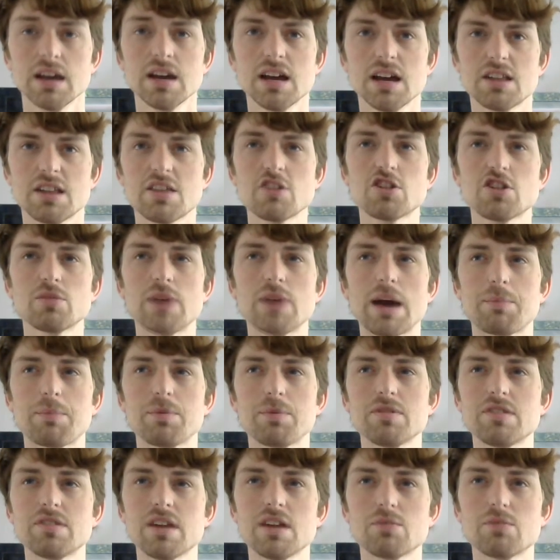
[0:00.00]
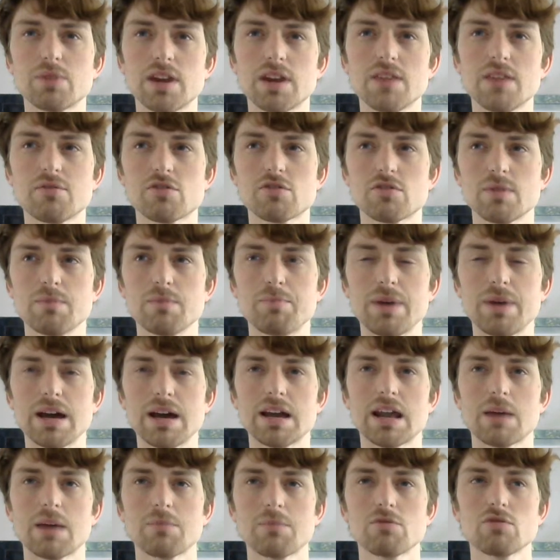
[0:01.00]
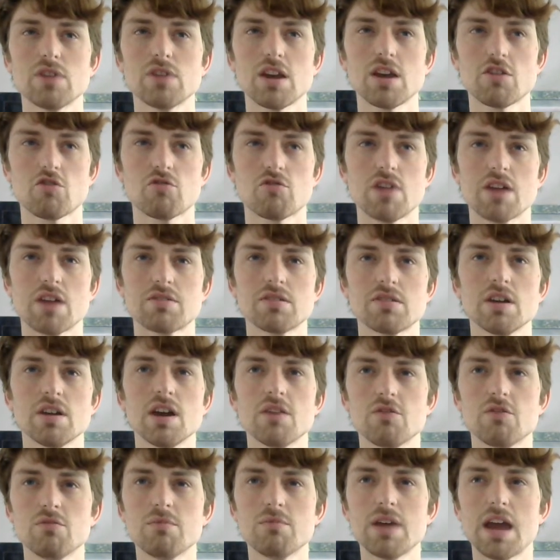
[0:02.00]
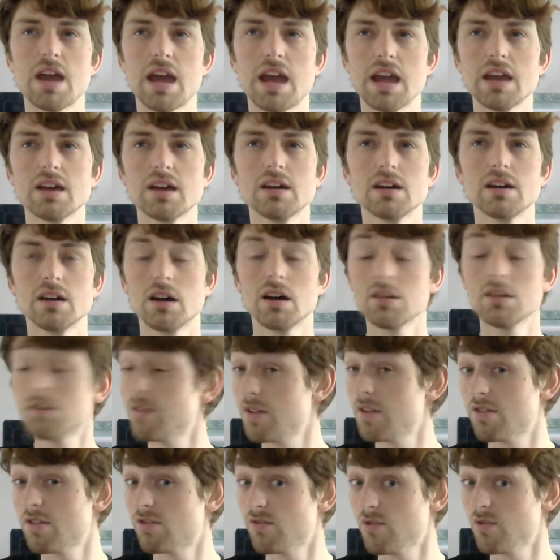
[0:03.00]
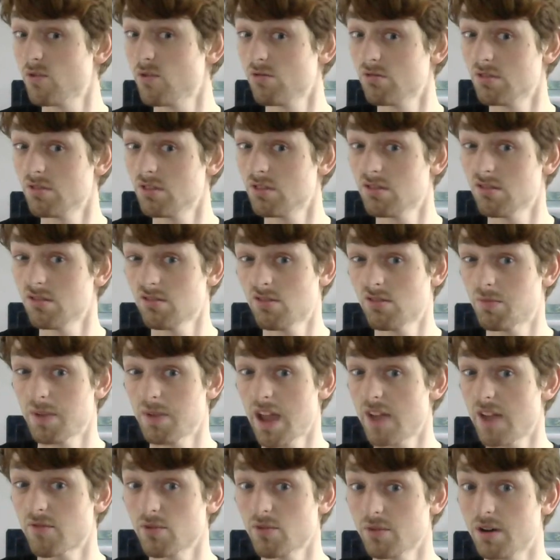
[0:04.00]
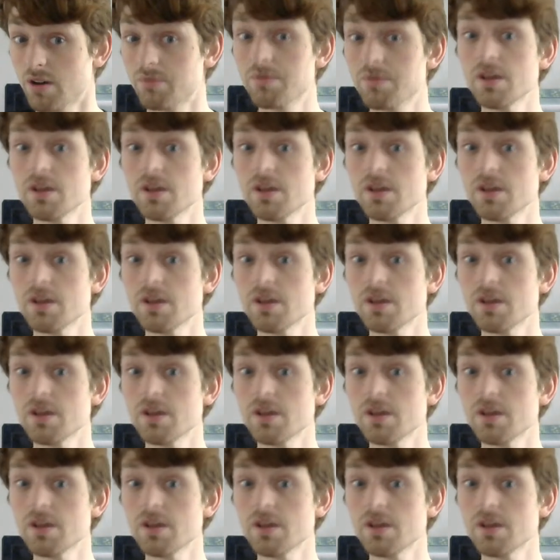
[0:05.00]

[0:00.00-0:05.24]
And essentially what happens is, whenever something bad happens when you get stressed, for me, I know this is it could be everyone,